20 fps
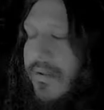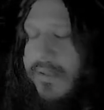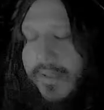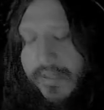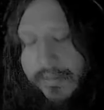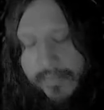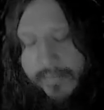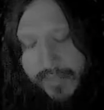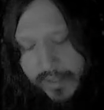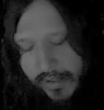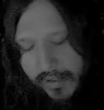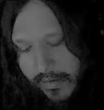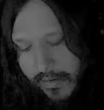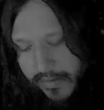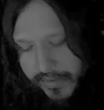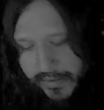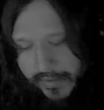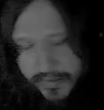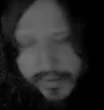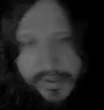just something that
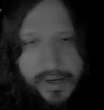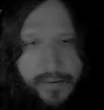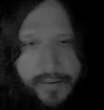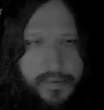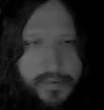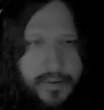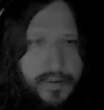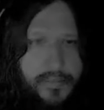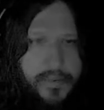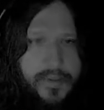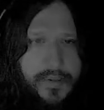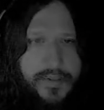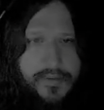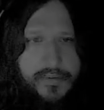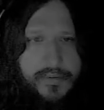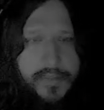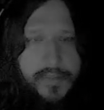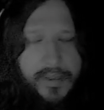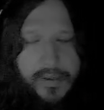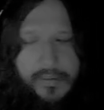was just never in the books
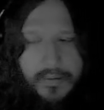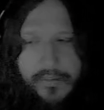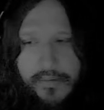for me,